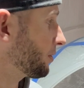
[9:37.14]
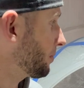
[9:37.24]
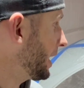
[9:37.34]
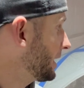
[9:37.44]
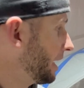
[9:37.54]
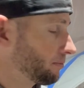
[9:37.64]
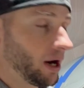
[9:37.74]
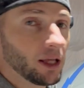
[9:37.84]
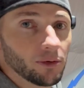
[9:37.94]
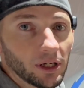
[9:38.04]
paint, I
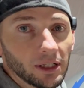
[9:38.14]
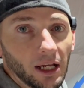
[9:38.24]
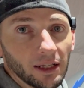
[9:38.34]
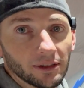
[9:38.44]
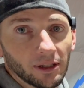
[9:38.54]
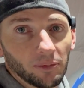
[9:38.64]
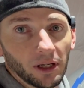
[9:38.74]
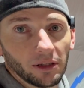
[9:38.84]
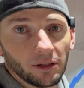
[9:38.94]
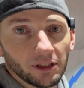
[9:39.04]
probably would have done
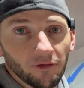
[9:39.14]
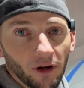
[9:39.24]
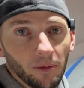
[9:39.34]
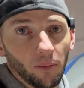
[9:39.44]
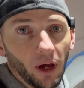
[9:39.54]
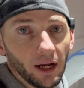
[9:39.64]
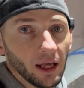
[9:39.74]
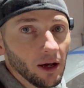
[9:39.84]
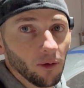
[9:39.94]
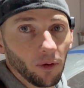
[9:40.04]
something a little different. But
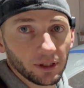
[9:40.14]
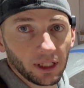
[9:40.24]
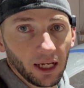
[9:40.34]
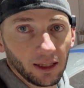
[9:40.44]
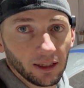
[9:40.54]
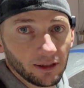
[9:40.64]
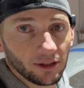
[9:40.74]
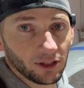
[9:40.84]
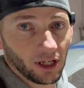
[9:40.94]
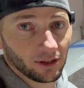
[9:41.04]
once again, this
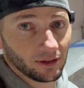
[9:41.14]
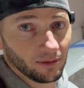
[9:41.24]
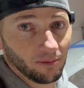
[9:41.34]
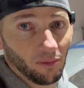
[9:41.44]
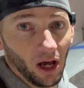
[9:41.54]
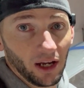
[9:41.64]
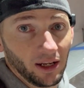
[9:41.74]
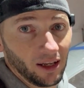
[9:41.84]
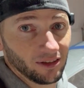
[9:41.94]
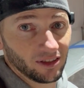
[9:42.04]
is just mud
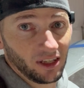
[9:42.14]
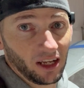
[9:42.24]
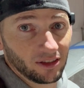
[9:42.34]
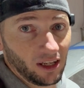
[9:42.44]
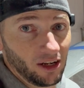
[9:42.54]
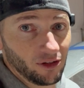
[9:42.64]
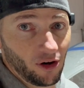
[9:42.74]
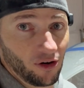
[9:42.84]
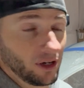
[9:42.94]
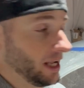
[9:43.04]
and sticks and
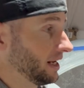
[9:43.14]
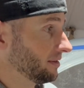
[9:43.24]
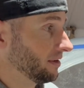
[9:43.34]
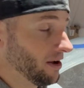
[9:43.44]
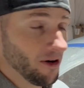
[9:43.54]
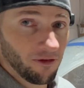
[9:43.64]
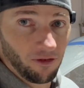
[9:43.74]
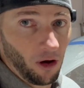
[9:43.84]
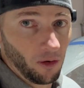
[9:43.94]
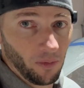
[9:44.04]
dirt and
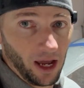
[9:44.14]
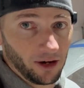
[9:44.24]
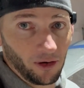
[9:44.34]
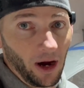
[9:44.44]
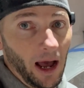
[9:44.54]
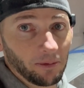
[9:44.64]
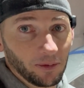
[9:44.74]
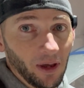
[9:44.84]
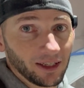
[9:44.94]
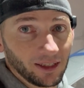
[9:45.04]
foam and crap
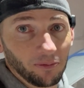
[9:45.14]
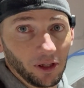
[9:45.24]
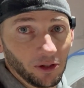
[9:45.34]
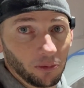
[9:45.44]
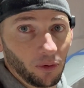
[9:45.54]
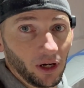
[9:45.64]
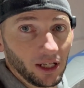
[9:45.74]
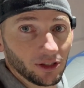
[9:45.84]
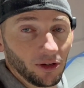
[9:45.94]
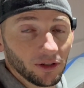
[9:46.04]
to make something look
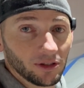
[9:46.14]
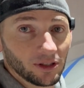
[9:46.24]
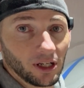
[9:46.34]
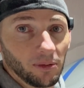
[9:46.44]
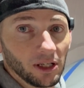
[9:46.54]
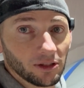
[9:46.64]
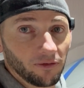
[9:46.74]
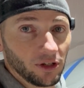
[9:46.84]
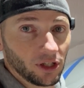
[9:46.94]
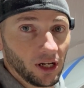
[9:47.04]
pretty. So this is going to be
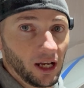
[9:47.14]
sufficient